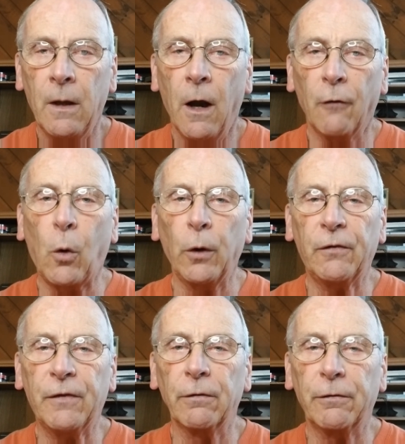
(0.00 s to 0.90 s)
Of course,
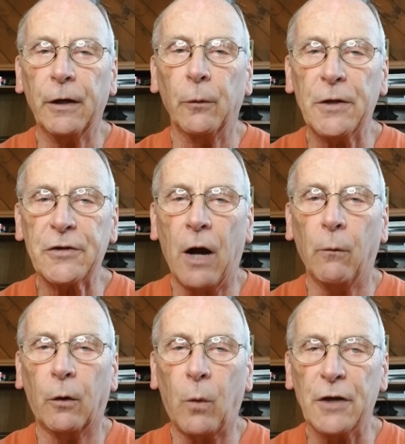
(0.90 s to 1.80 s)
feel free to reach out
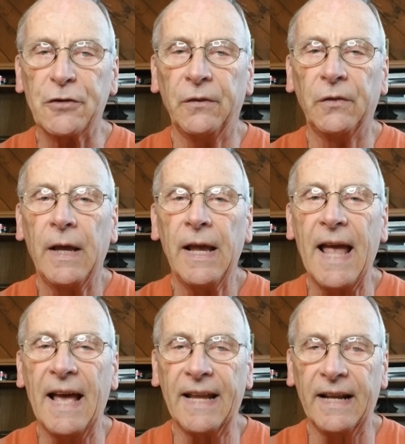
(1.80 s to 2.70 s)
with questions
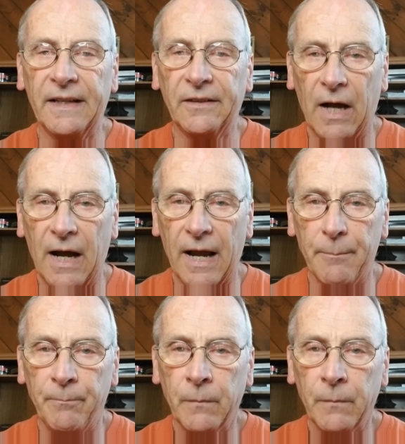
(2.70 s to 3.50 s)
at any time.